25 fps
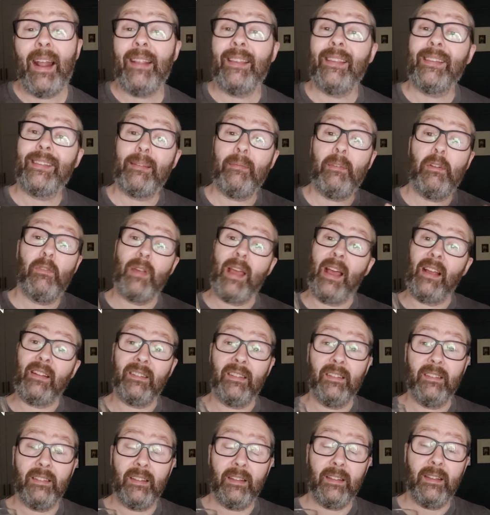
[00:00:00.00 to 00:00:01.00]
And I had a similar
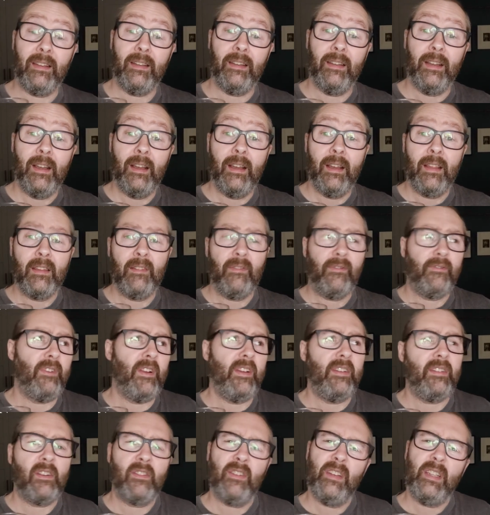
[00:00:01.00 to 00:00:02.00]
reaction to the
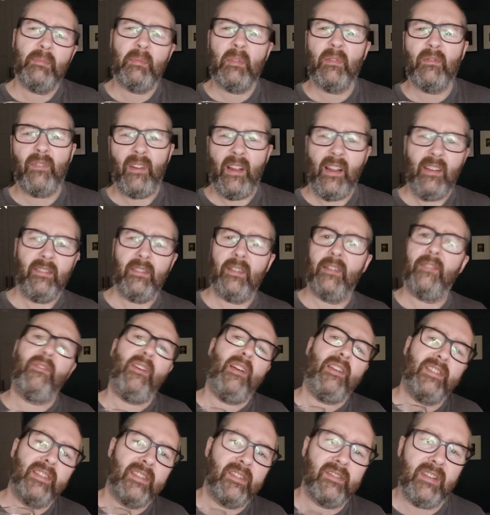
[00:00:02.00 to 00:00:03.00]
fresh, crisp and fresh, or the
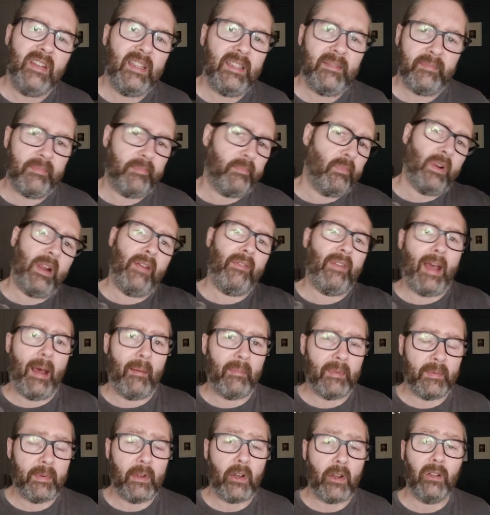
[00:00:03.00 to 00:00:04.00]
fresh and crisp, whatever it
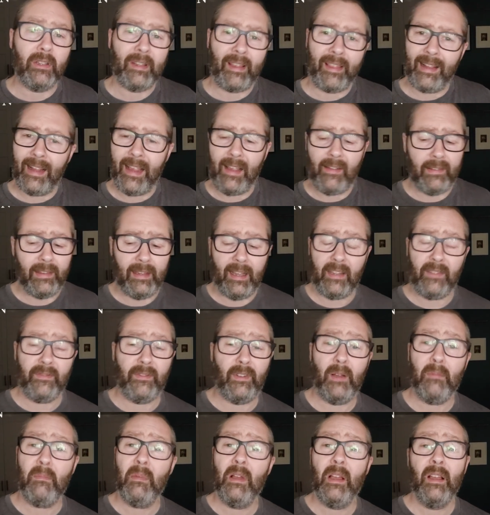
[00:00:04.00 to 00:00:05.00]
happened to be called in the
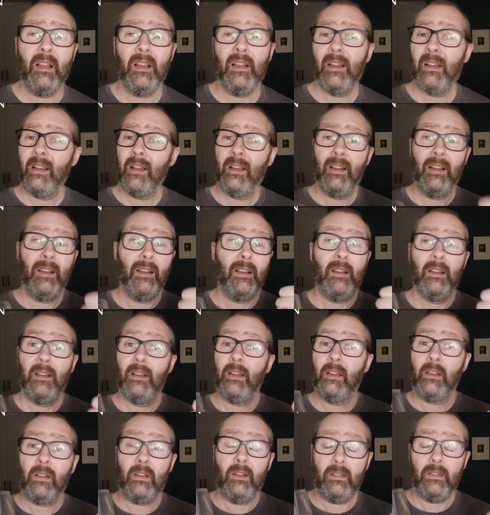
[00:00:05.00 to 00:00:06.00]
last film.
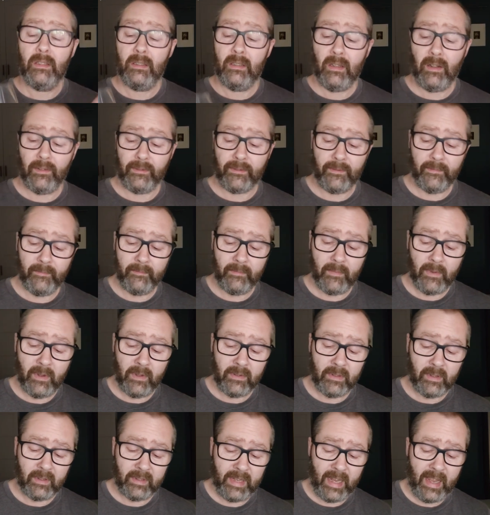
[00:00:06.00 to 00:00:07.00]
Good stuff.
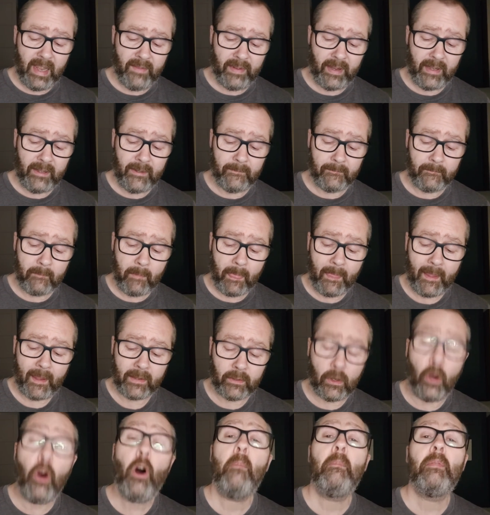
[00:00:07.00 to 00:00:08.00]
So David
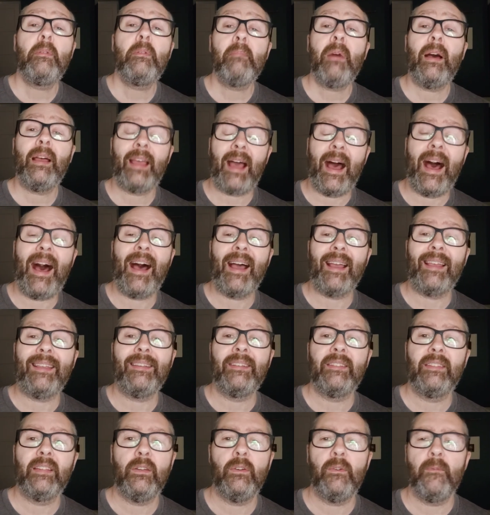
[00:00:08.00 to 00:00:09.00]
has opened my
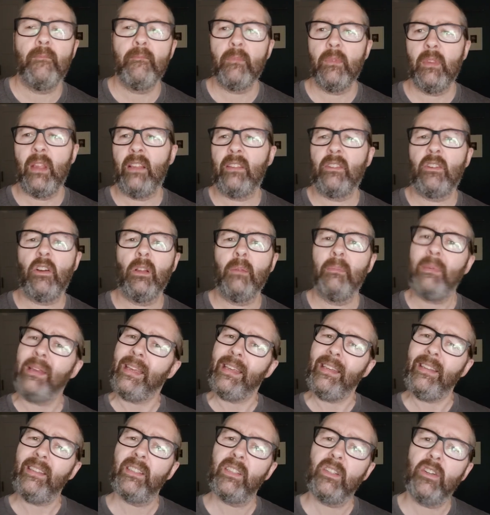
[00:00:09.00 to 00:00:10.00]
eyes to, let's call them
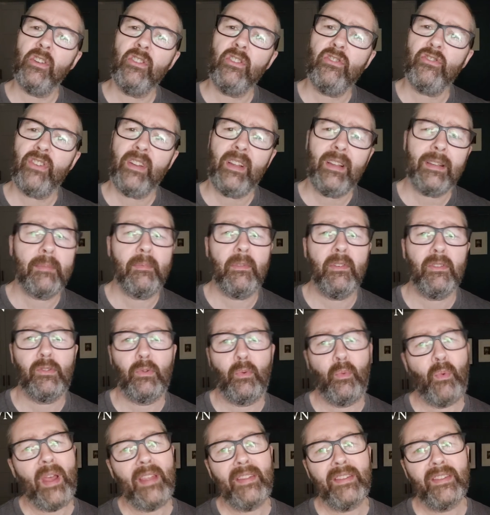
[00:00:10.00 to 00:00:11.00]
East Country as opposed
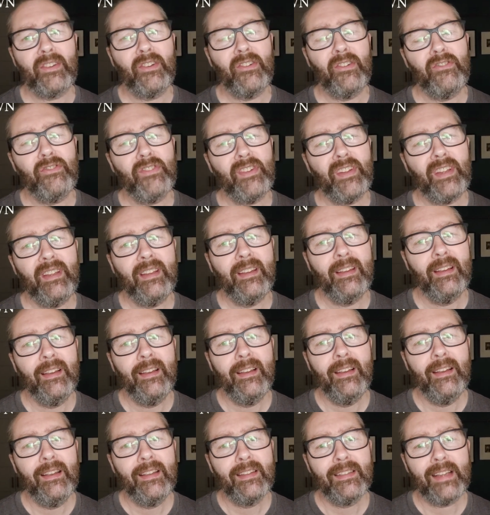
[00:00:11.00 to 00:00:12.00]
to West Country
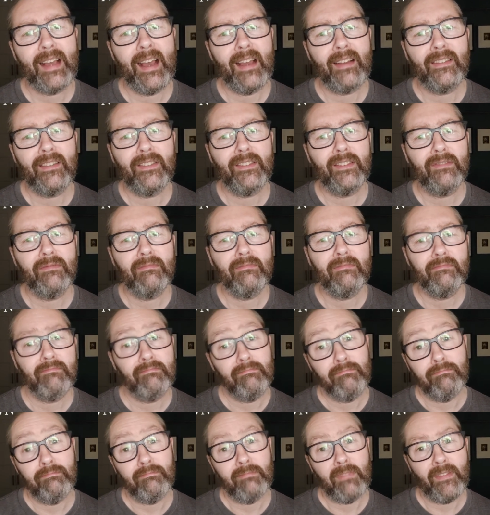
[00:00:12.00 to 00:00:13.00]
ciders,
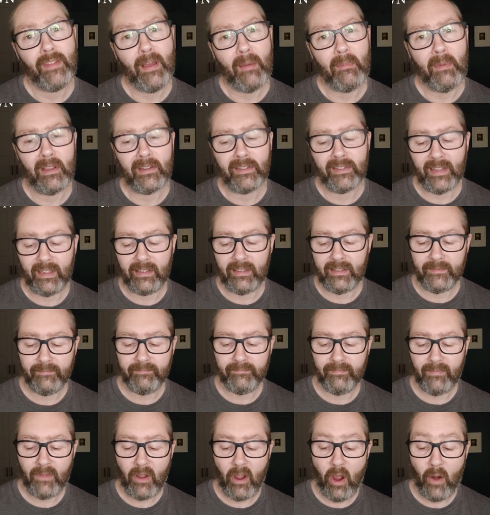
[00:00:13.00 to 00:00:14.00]
if that makes sense.
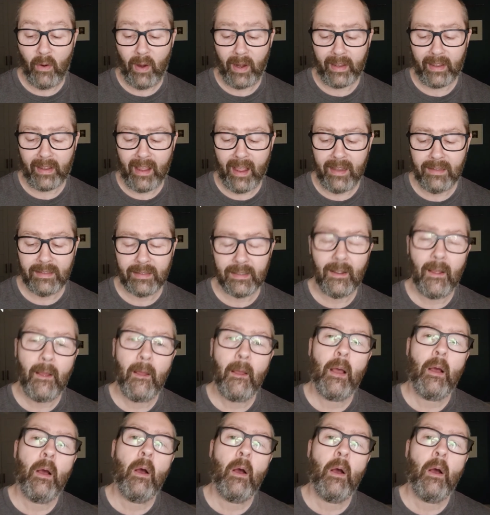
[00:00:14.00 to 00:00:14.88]
All right, guys.